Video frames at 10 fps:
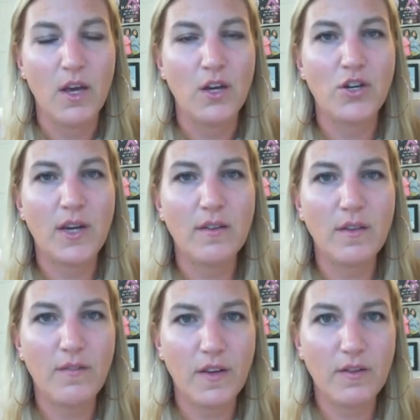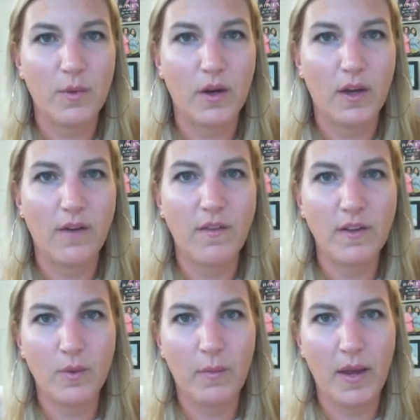She has a
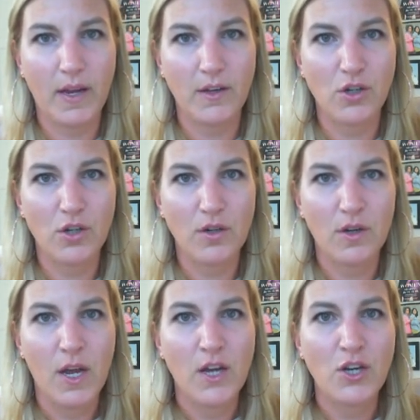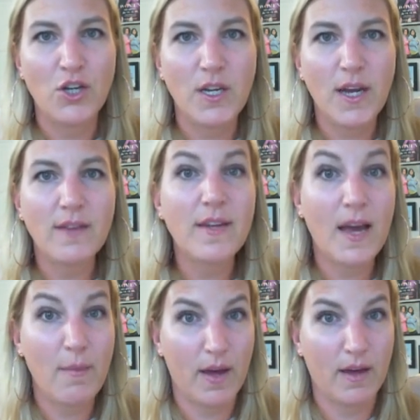Facebook page. She has an
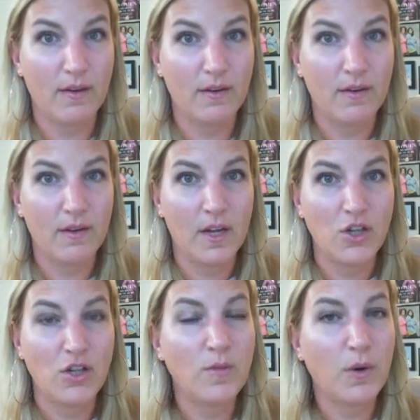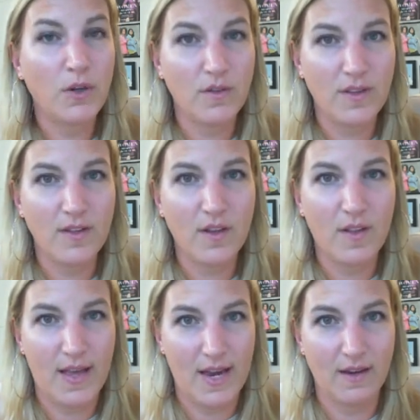iPad. She's purchased things
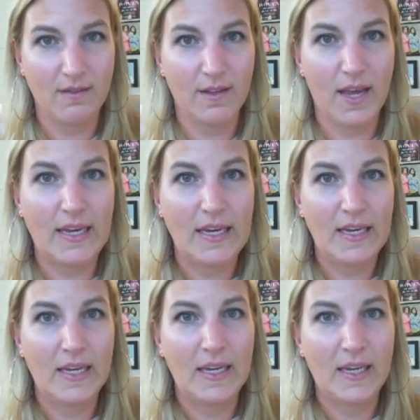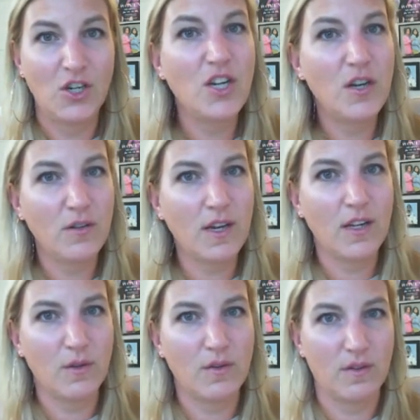online. Like, she knows how to
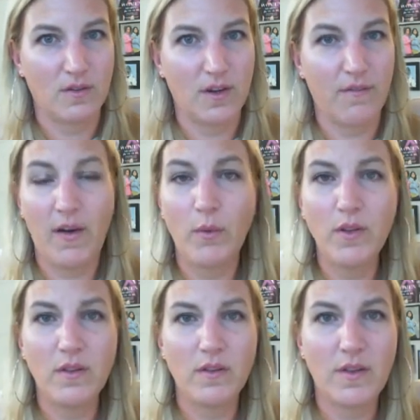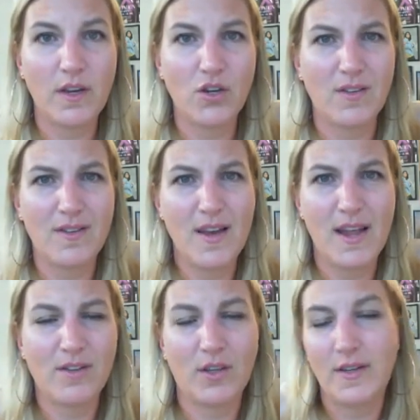use this stuff. I wouldn't say she's
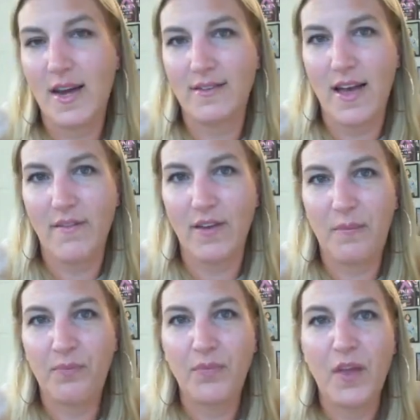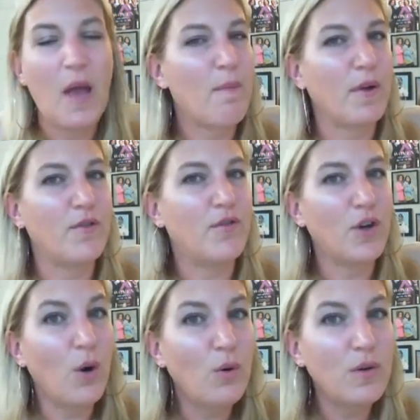necessarily tech savvy, but
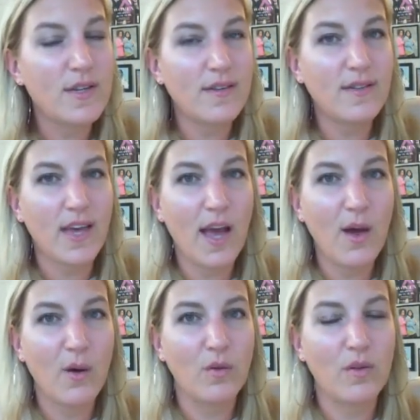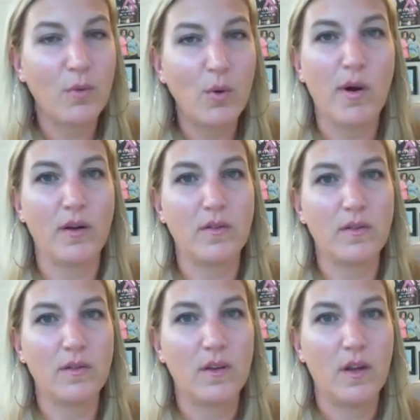don't discount the boomers.